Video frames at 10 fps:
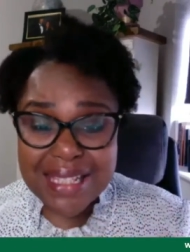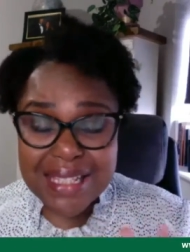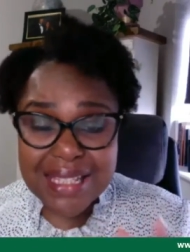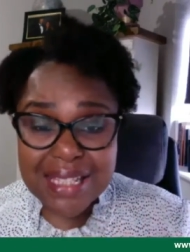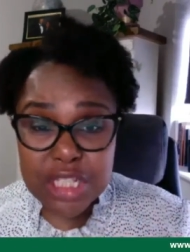
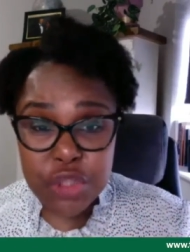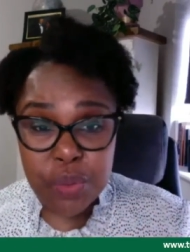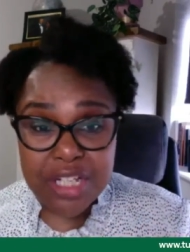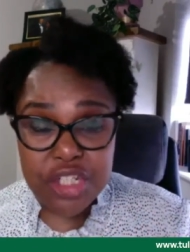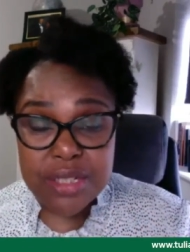
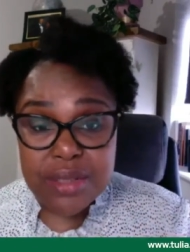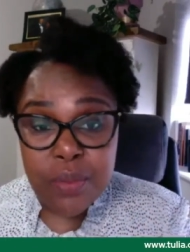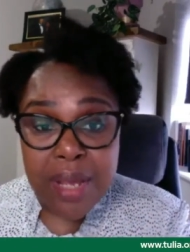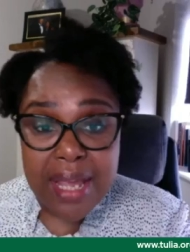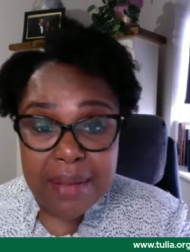situations
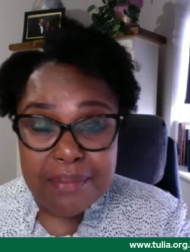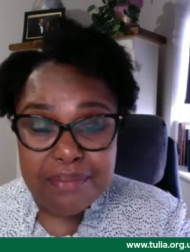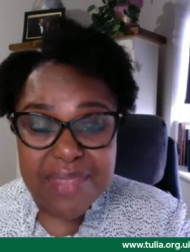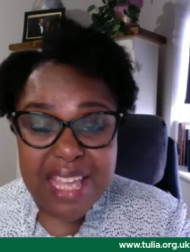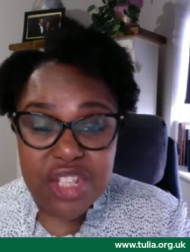where
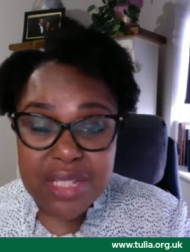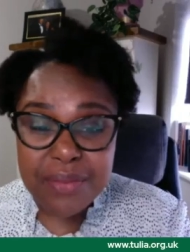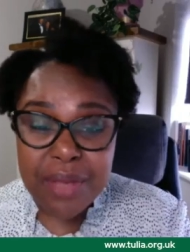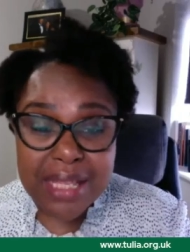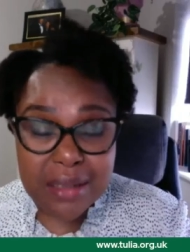they're just
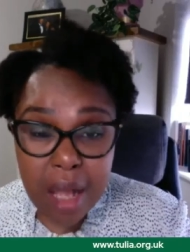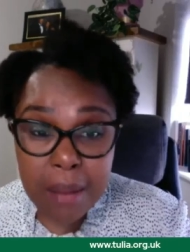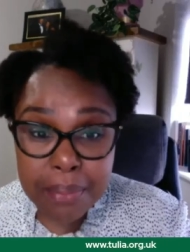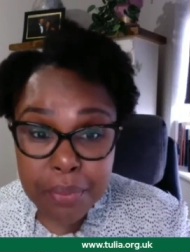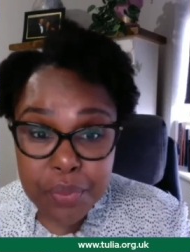
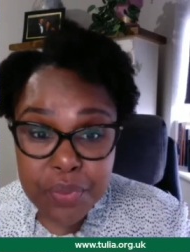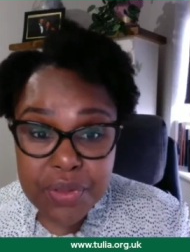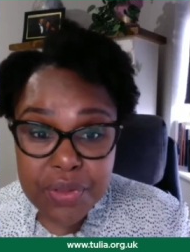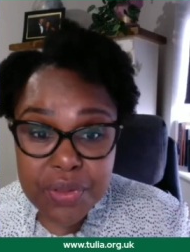examples,